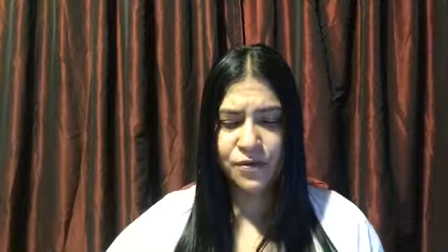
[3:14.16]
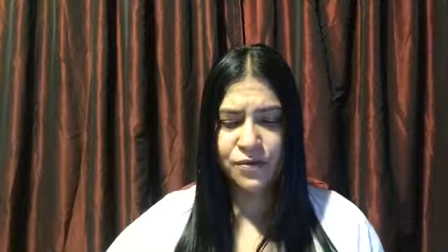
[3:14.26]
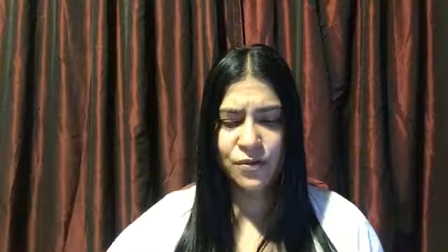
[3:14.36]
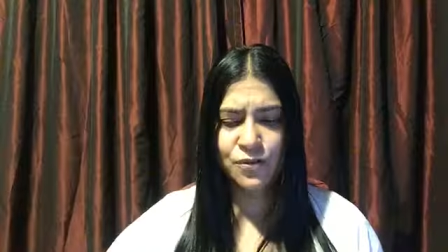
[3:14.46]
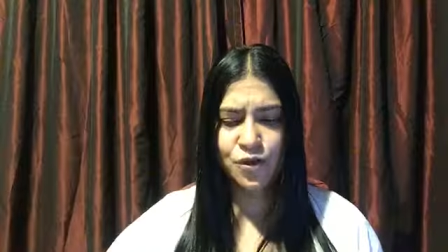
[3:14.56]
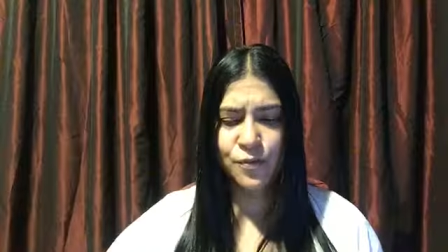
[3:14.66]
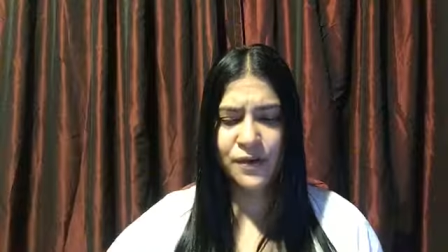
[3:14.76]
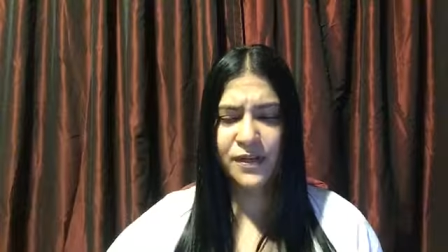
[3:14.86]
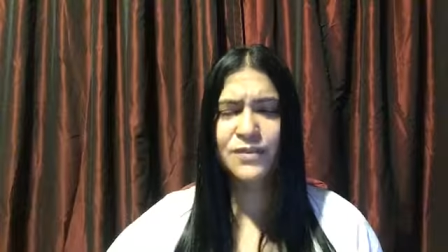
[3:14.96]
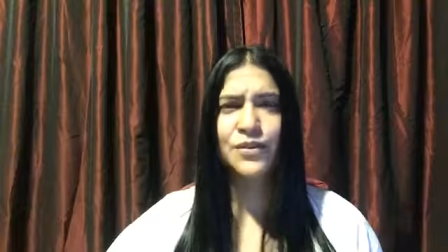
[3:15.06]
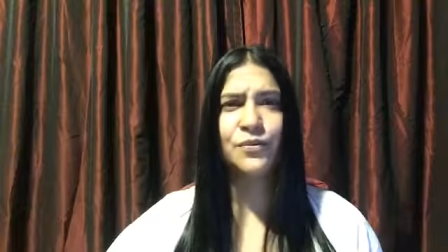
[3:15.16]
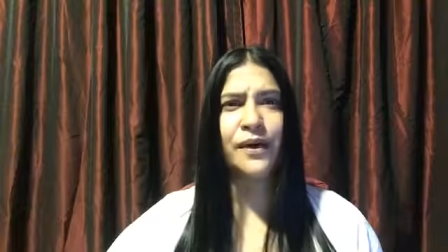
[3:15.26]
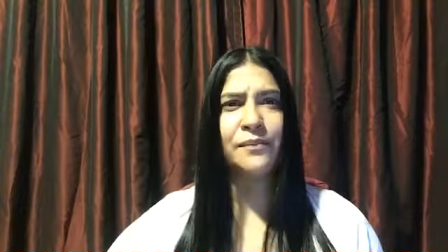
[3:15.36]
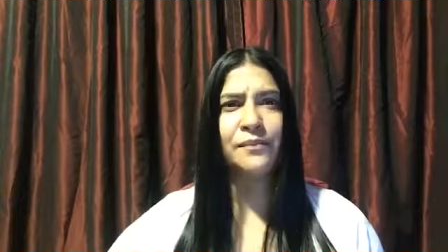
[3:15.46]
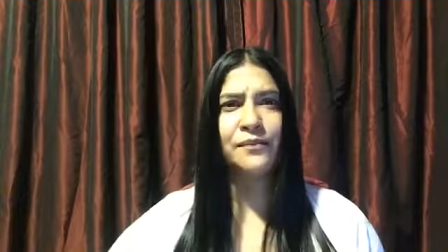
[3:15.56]
YouTube, and
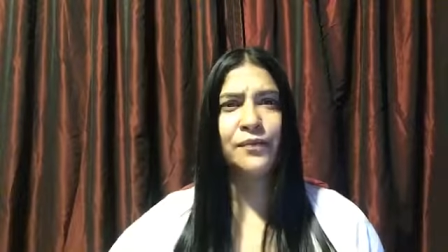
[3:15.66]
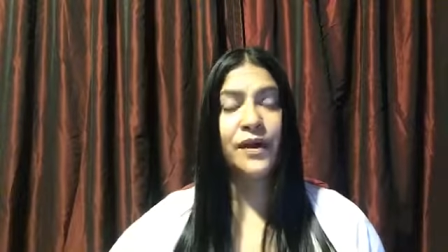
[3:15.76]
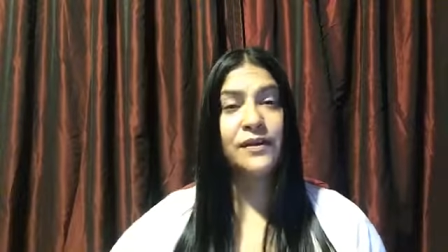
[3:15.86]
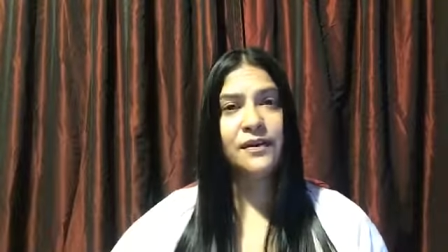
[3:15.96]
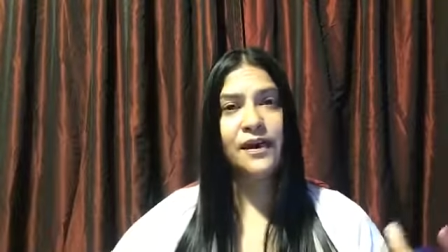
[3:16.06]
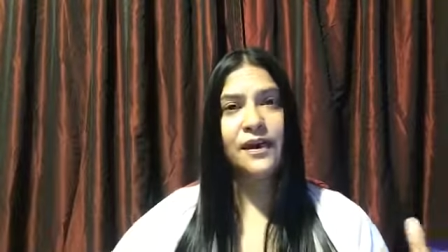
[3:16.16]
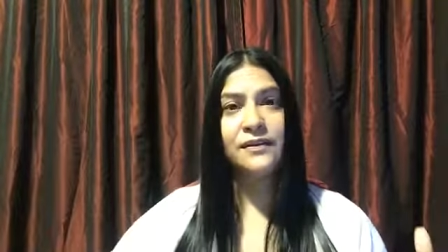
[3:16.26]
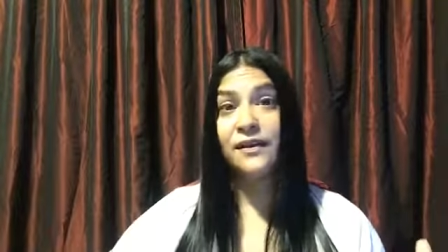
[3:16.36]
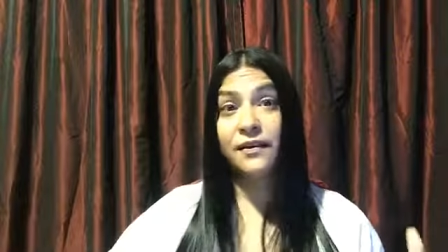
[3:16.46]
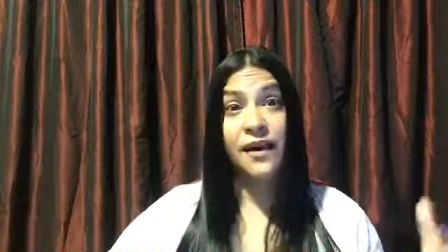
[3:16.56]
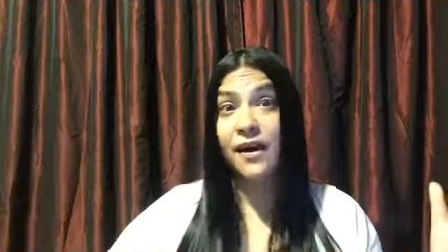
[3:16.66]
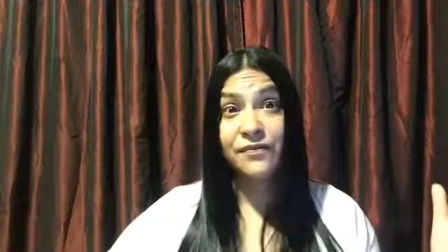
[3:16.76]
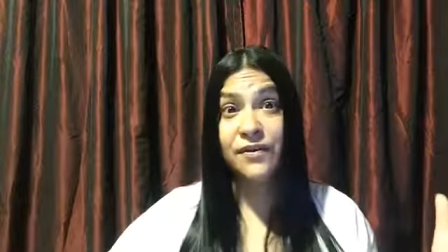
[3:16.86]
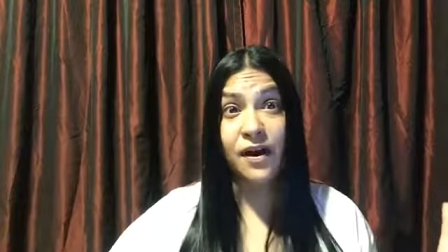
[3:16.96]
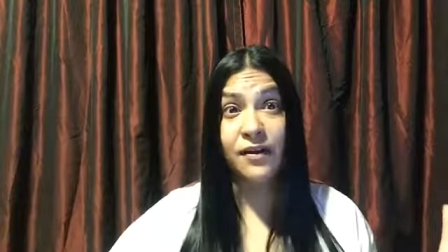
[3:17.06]
Instagram, right? I, I think. I
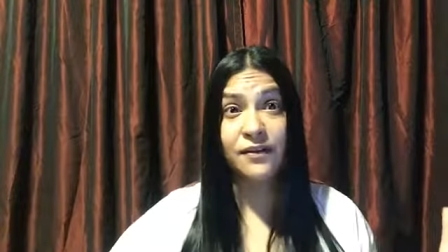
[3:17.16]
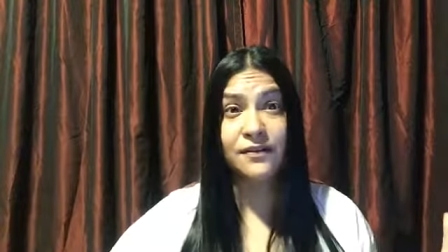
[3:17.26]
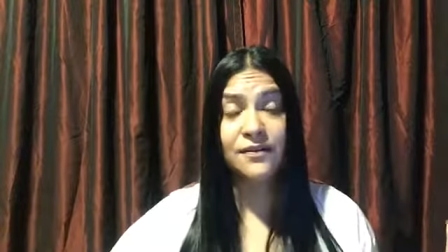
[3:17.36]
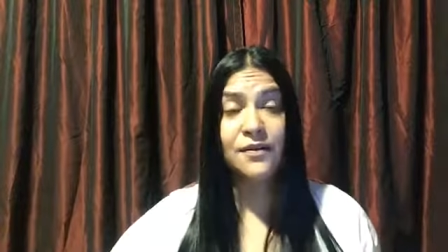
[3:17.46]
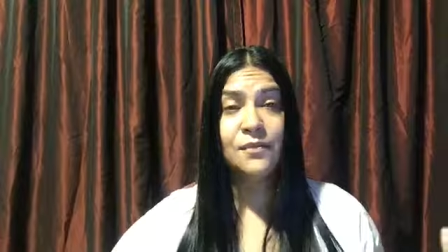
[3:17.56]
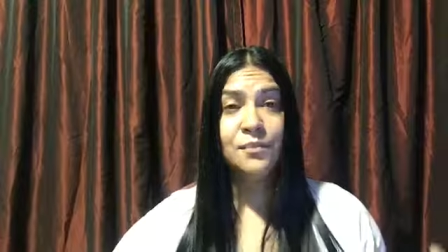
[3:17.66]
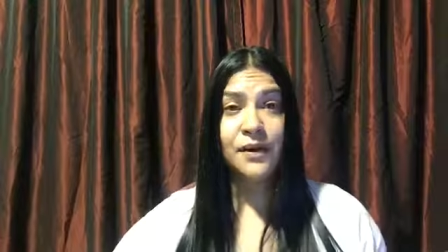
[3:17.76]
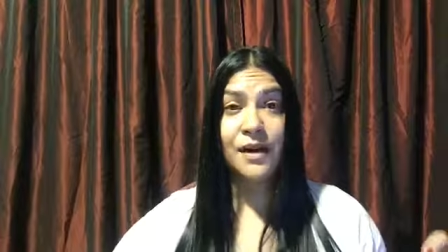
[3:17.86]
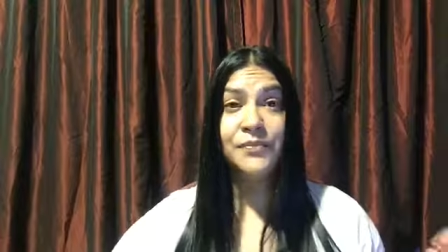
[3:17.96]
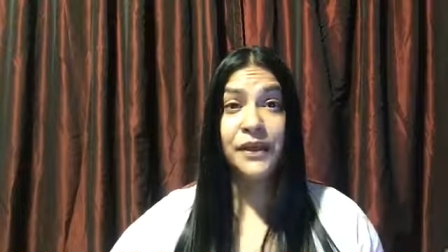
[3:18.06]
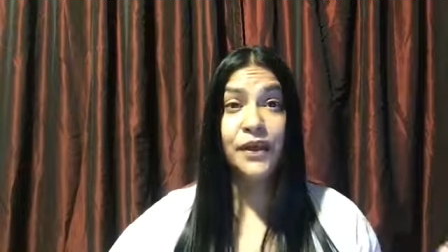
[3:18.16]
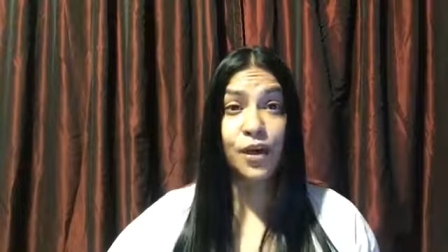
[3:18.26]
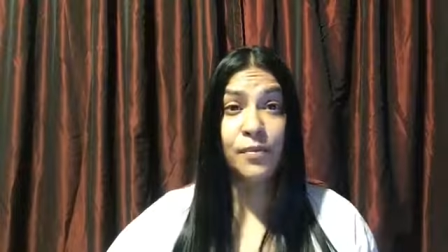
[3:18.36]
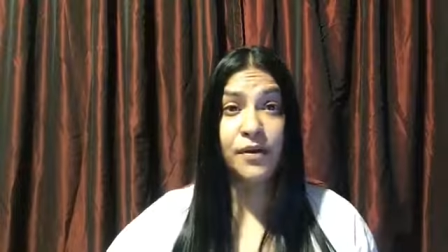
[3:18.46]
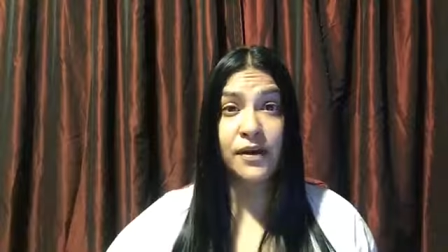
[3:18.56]
haven't gotten it, but I'm thinking
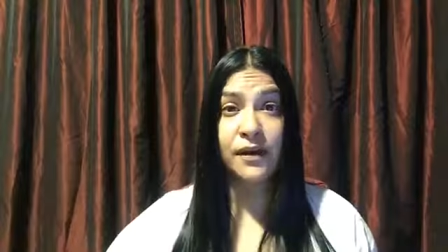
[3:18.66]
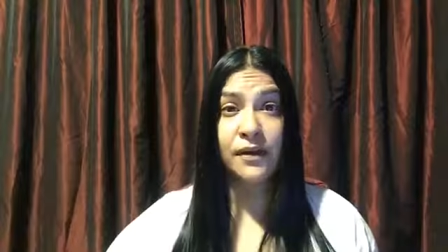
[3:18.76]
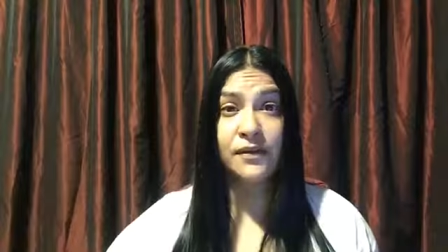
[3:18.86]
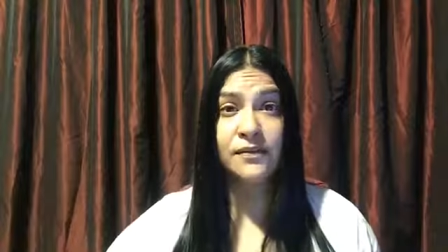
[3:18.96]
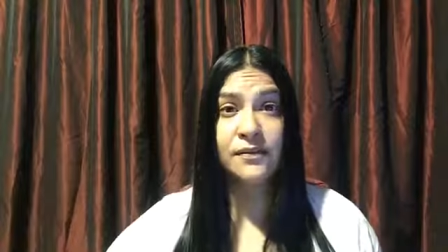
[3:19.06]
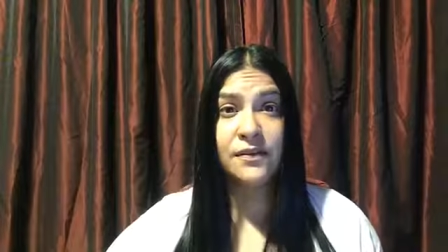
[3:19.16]
about getting it.